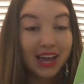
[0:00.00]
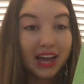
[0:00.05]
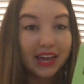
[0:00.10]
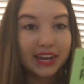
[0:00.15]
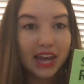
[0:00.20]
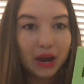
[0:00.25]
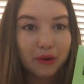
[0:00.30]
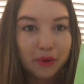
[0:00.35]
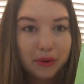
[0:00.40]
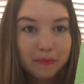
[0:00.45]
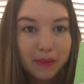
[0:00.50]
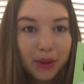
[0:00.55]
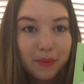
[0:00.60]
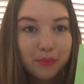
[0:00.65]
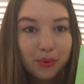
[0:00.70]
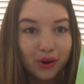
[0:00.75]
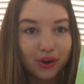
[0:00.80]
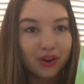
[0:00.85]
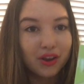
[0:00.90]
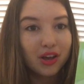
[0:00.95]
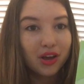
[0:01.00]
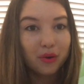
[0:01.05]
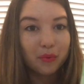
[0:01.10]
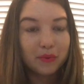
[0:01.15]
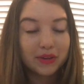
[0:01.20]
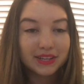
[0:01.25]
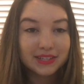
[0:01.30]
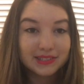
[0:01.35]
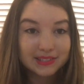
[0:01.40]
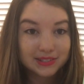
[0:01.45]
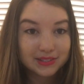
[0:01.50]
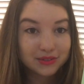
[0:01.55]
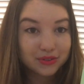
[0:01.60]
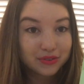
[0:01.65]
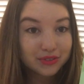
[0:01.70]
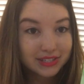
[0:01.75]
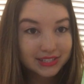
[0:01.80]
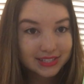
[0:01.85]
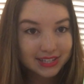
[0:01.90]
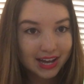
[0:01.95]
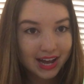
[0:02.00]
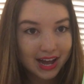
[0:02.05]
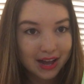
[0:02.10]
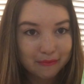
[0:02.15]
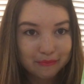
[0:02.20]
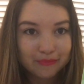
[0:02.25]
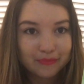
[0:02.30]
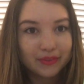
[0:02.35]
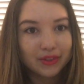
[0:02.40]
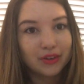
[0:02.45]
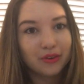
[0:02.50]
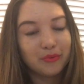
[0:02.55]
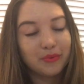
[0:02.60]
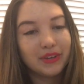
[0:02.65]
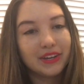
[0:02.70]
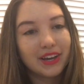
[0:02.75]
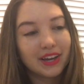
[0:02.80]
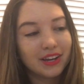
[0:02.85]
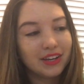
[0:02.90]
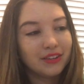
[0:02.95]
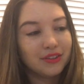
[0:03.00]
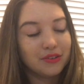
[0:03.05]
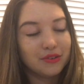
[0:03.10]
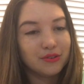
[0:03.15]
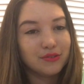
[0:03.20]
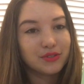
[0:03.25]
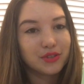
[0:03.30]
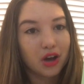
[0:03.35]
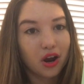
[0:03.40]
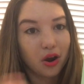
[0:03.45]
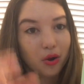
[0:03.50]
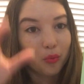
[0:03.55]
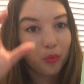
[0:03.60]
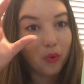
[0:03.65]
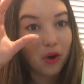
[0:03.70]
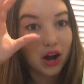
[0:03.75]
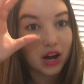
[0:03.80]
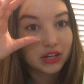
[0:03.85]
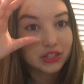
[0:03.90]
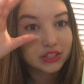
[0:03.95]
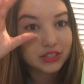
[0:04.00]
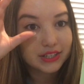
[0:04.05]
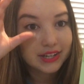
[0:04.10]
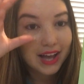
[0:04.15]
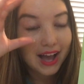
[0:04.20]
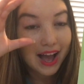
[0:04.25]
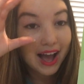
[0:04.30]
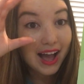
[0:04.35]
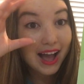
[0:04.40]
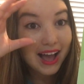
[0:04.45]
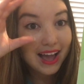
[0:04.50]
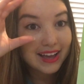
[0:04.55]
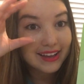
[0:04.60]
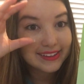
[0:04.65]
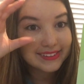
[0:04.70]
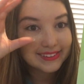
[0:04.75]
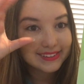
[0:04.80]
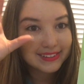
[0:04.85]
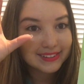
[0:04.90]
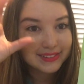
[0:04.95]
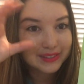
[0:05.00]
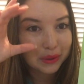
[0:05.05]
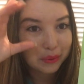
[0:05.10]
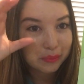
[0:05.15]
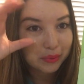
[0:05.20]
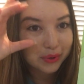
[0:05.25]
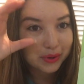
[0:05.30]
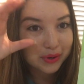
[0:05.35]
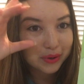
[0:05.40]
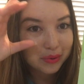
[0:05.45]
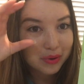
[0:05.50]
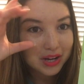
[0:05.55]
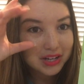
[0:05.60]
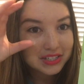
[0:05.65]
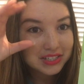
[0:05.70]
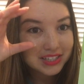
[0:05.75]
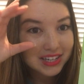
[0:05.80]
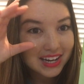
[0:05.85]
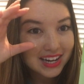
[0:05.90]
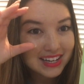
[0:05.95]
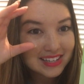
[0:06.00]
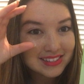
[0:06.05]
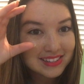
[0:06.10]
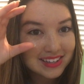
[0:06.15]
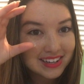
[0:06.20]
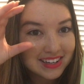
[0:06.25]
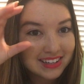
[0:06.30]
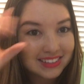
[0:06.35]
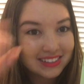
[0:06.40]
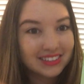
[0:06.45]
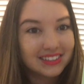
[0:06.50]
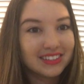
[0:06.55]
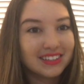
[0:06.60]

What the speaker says: Now remember, when it's story time, we gotta use our watching eyes. So put your watching eyes on.